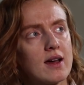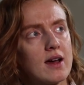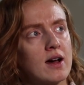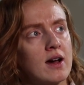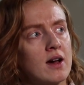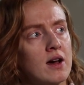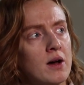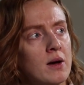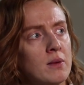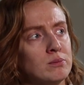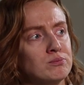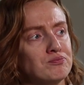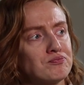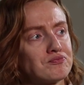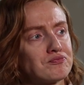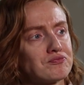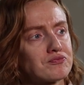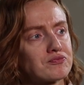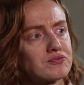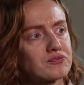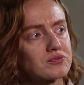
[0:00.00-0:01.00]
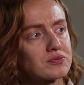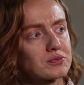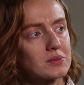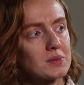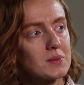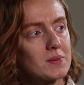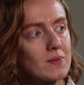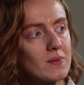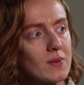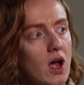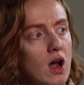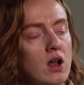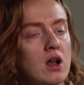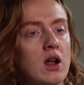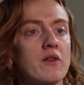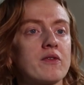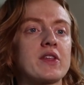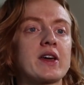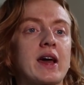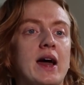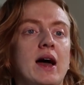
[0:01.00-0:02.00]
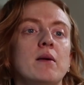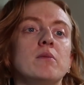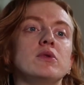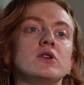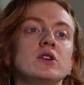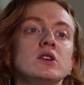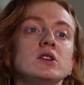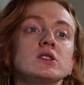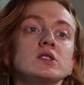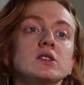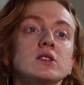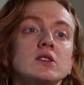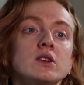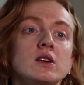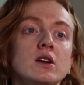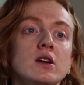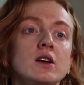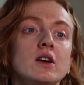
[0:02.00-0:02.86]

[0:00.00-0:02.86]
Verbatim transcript: Um, I loved the campus.